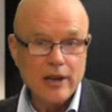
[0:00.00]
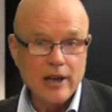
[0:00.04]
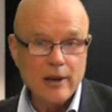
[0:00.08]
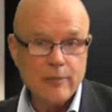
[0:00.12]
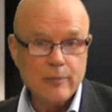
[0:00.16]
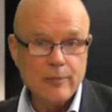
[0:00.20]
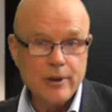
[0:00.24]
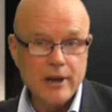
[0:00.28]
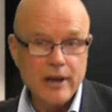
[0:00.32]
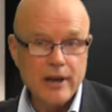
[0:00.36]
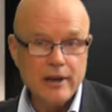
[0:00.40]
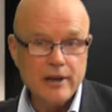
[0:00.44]

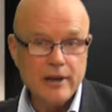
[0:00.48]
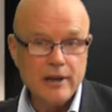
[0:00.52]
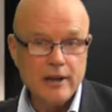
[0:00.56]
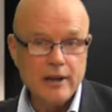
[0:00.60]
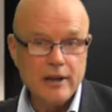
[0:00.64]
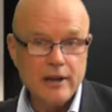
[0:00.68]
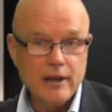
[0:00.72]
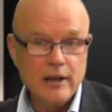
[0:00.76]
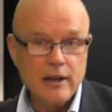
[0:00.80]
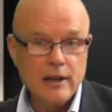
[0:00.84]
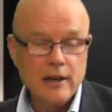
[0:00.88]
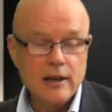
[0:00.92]

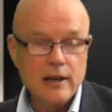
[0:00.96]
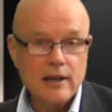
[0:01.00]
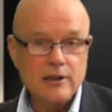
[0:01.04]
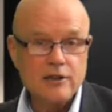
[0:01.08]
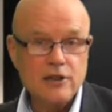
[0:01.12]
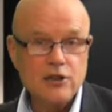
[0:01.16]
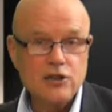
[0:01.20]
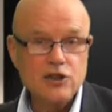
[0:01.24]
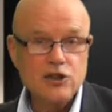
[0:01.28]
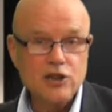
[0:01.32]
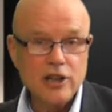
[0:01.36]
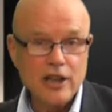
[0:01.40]
campaigner
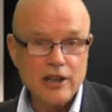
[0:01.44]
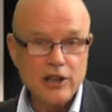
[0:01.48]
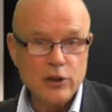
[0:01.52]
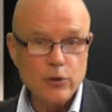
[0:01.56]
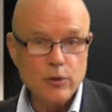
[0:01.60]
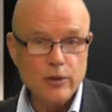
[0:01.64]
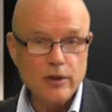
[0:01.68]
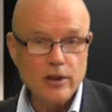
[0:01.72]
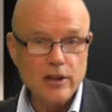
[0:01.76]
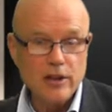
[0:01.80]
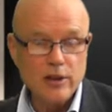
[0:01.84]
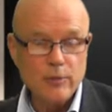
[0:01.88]
and a
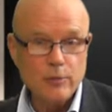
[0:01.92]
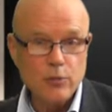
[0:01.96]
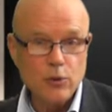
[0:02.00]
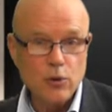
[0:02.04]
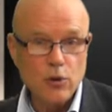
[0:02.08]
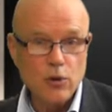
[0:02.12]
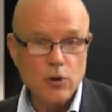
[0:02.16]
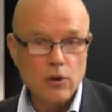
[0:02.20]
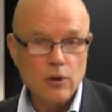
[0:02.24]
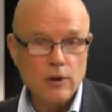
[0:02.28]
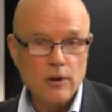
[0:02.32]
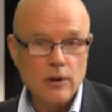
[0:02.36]
genuine
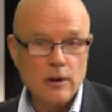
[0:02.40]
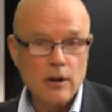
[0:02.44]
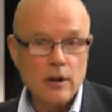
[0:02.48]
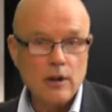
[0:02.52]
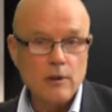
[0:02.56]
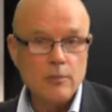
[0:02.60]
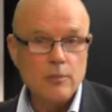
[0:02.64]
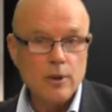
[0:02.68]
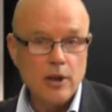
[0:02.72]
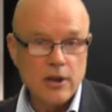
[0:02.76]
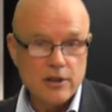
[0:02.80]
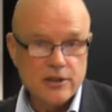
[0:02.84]
liberal,
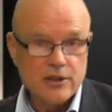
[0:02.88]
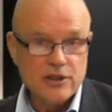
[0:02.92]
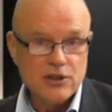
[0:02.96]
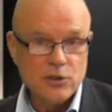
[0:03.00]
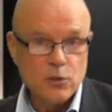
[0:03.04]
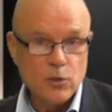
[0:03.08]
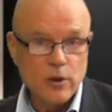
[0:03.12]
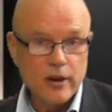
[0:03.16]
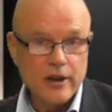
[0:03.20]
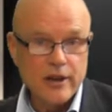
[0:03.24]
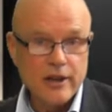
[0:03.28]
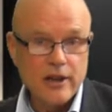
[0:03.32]

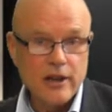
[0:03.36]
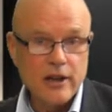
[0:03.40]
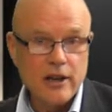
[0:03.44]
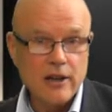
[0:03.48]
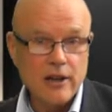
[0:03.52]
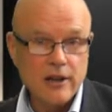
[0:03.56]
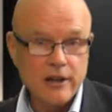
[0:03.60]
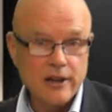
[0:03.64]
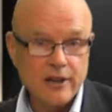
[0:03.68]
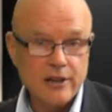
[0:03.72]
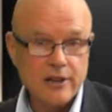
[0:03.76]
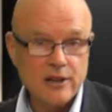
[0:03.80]
passed away
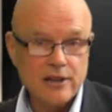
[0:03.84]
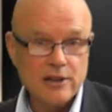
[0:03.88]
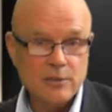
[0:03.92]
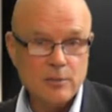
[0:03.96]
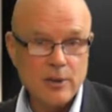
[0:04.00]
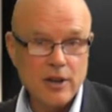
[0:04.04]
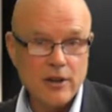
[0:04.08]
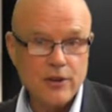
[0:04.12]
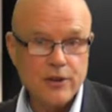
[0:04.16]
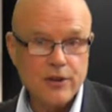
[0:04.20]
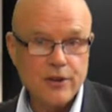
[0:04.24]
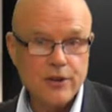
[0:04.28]
earlier this
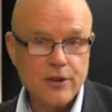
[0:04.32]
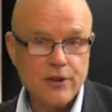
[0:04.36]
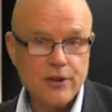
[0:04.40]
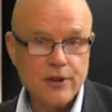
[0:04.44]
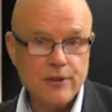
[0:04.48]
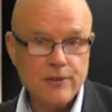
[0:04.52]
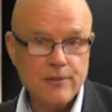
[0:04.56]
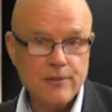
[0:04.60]
month.